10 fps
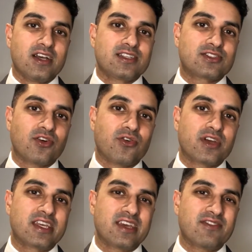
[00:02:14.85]
So
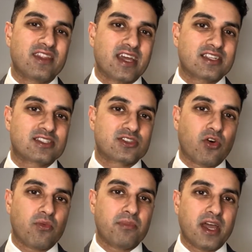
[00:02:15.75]
given that
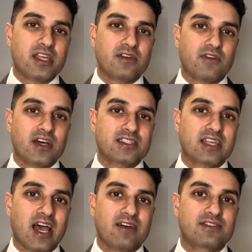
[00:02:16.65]
so many of us
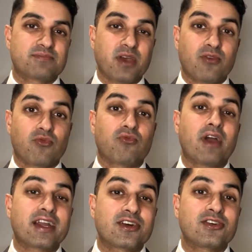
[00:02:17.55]
have spent
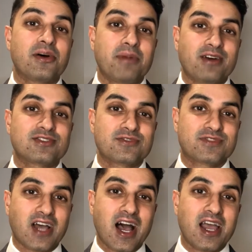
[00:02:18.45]
record amounts
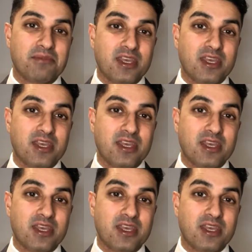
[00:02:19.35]
of time